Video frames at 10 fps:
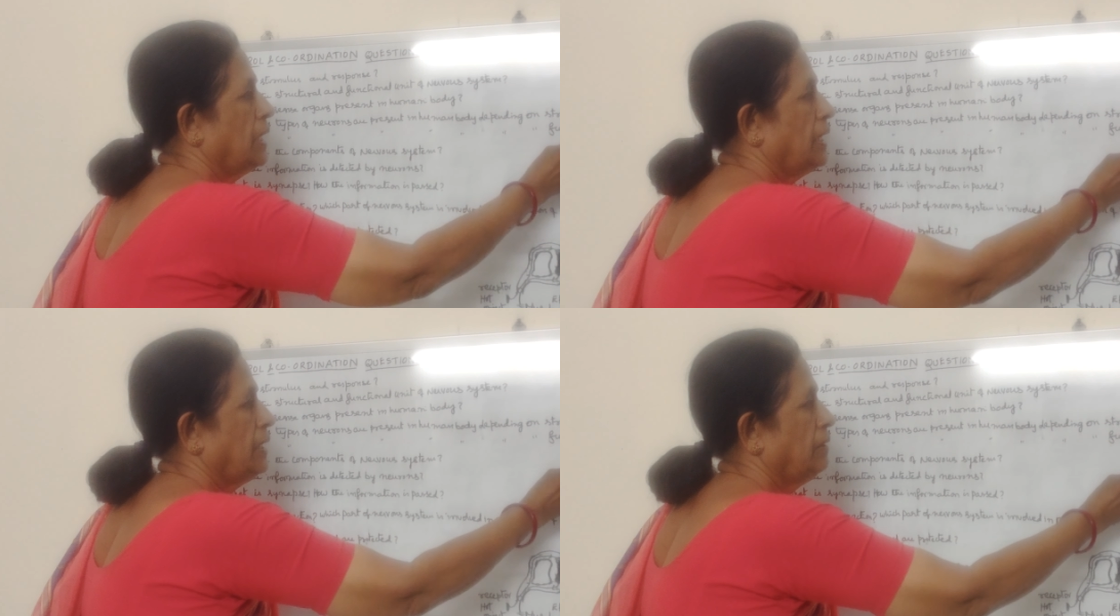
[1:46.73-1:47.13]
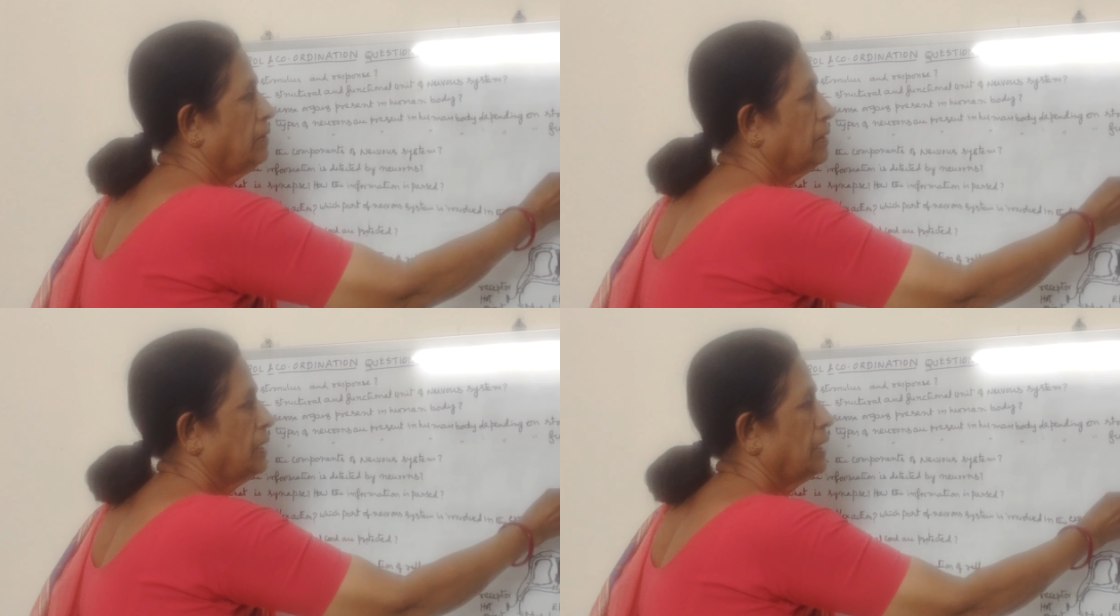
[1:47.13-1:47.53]
and
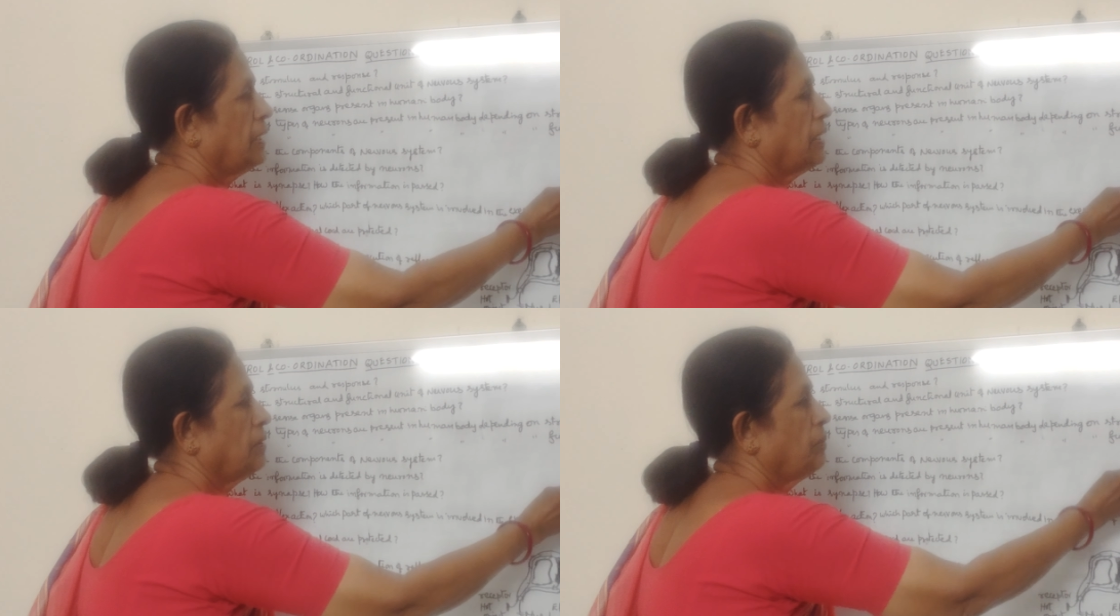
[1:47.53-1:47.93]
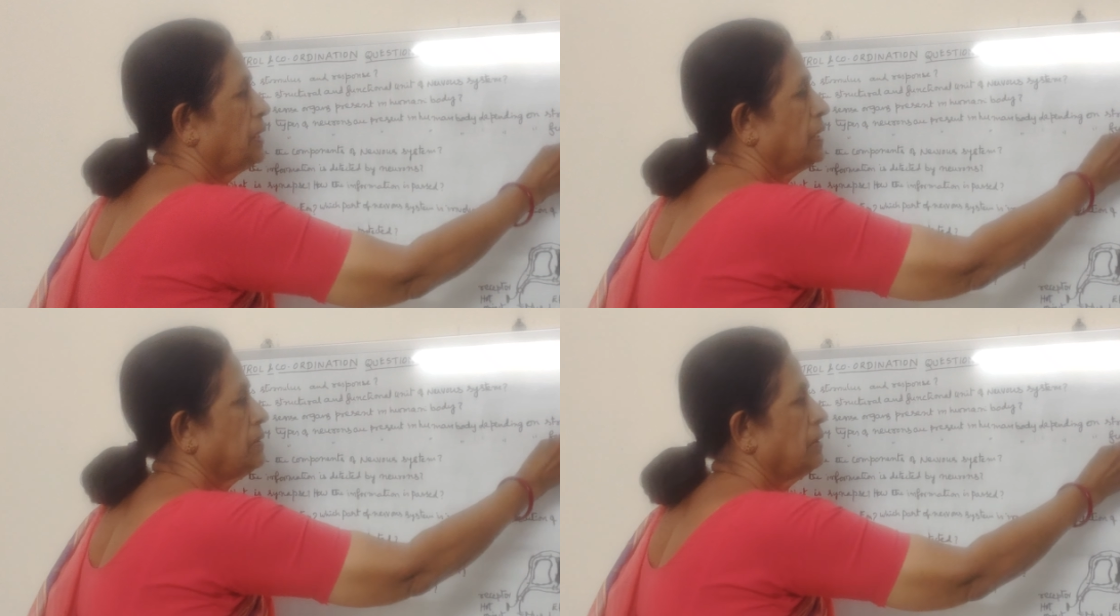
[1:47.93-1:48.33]
an
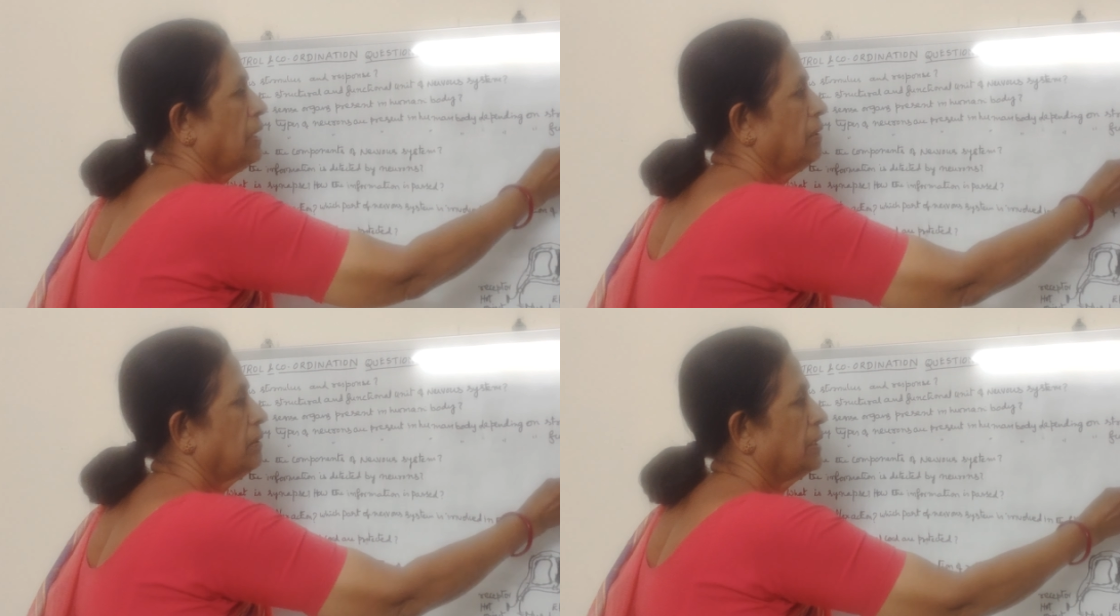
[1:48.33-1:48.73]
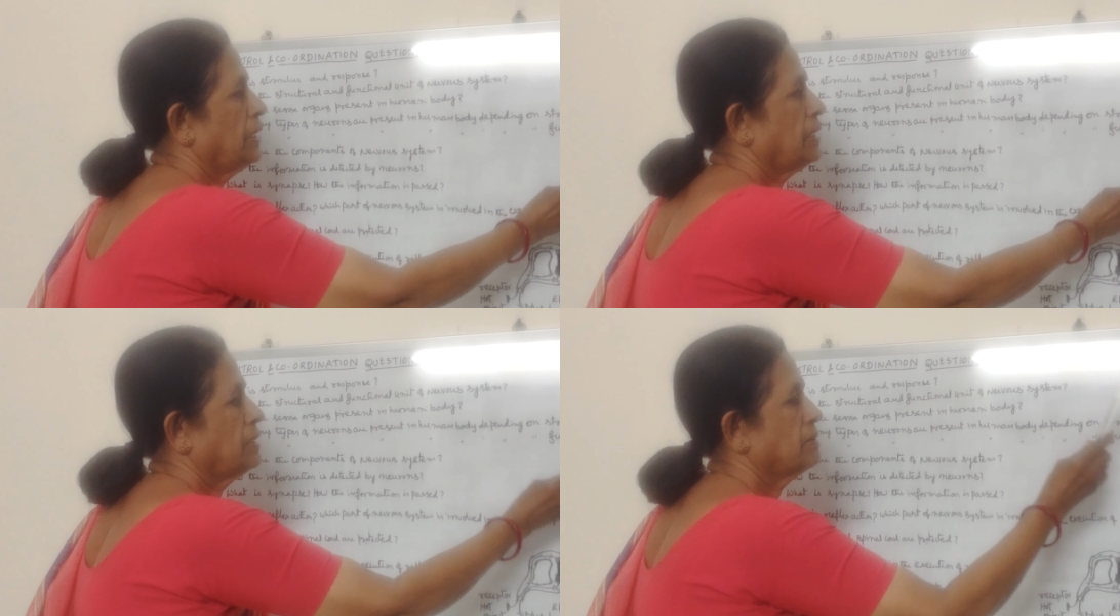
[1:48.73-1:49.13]
unbranched
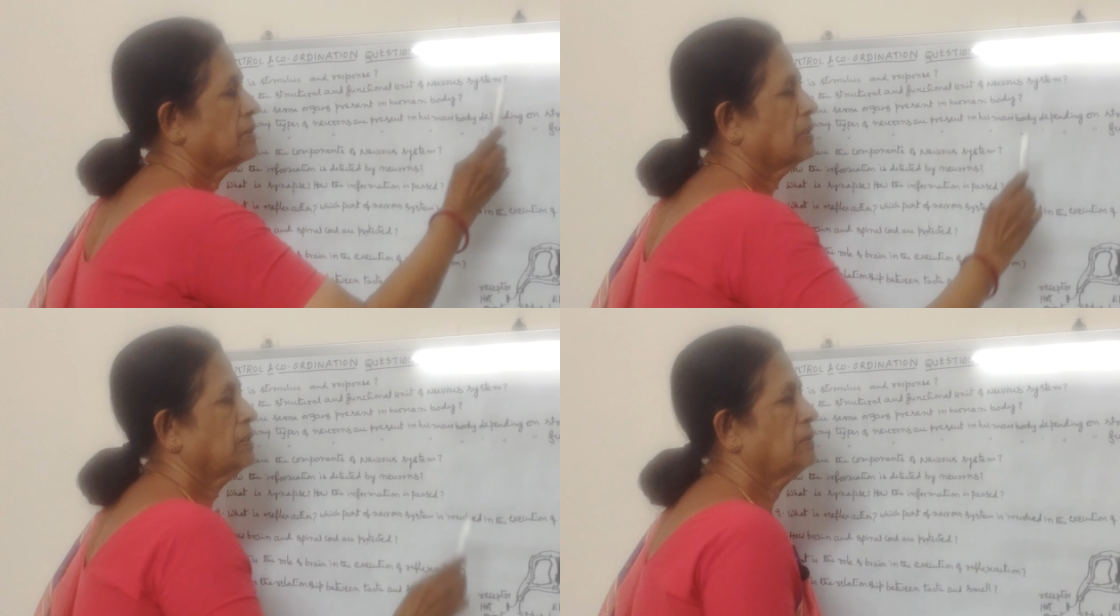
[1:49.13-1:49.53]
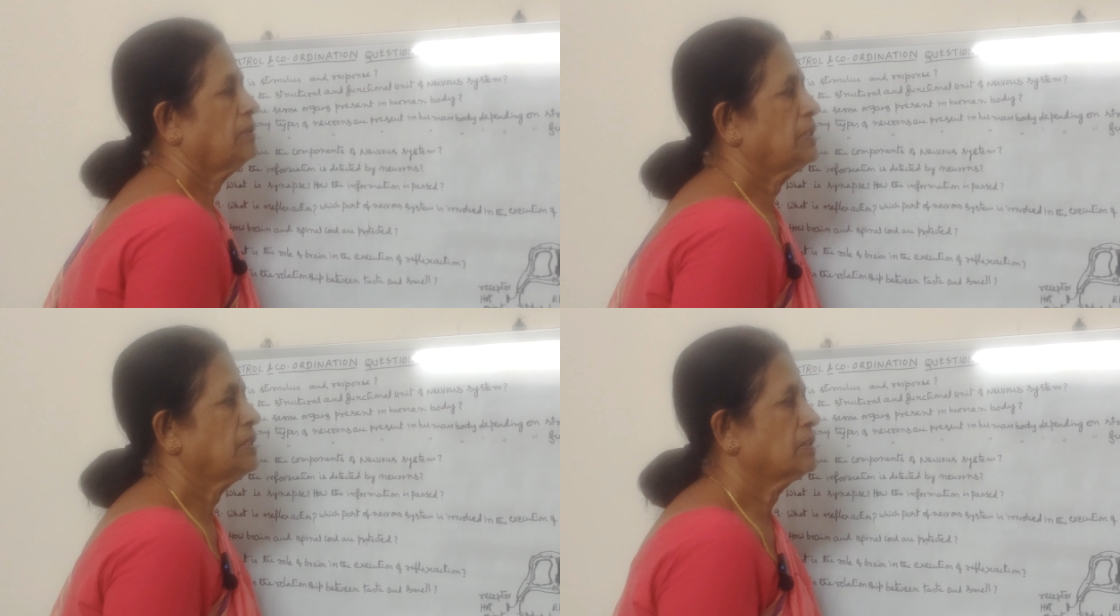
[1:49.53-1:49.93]
elongated structure
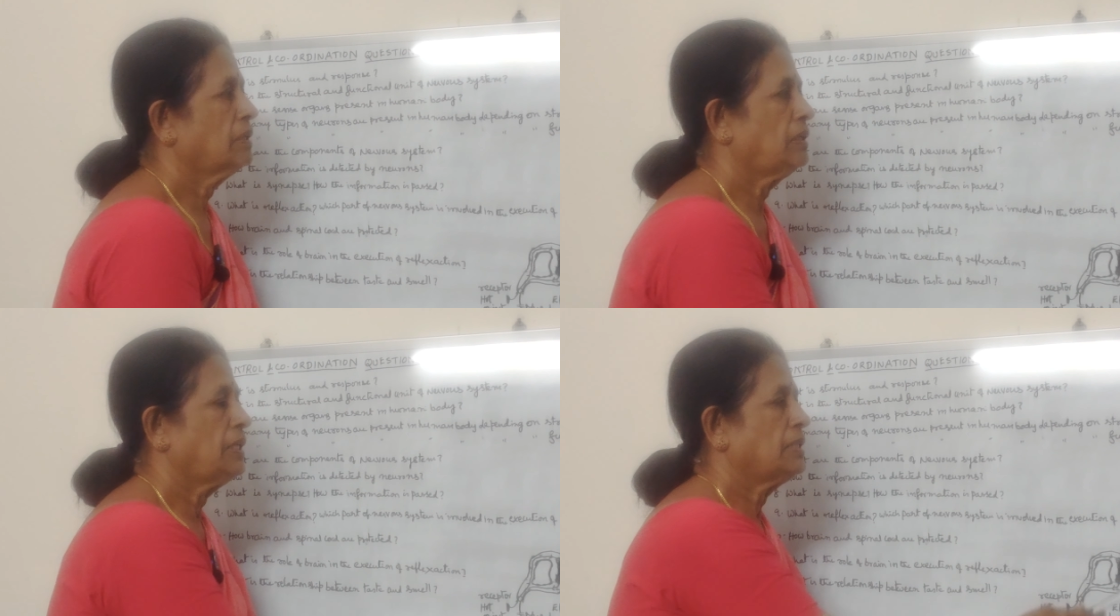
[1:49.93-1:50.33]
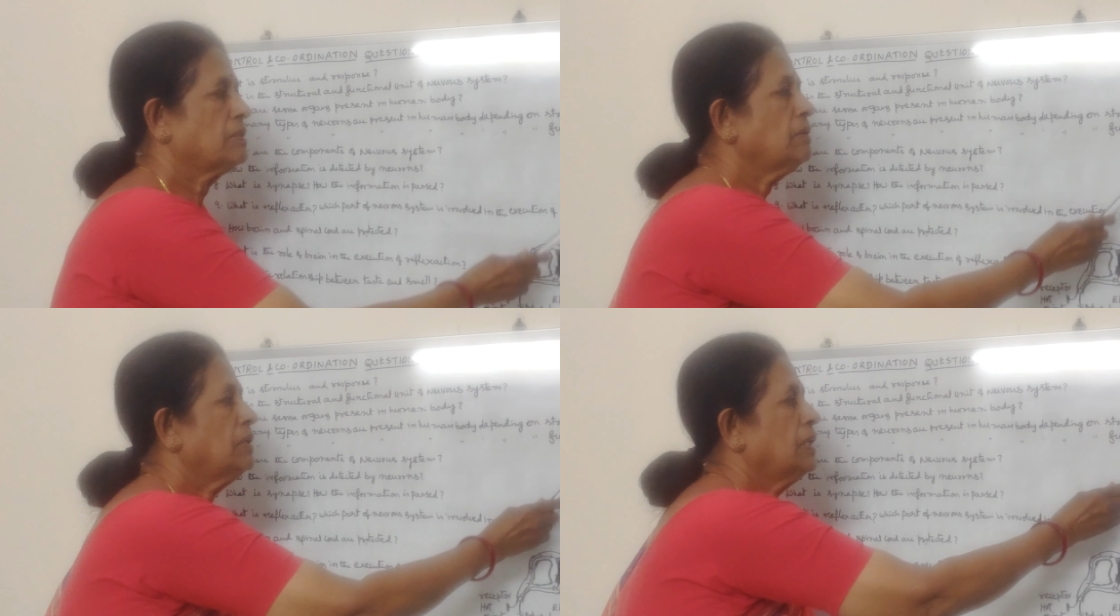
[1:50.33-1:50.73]
which is called as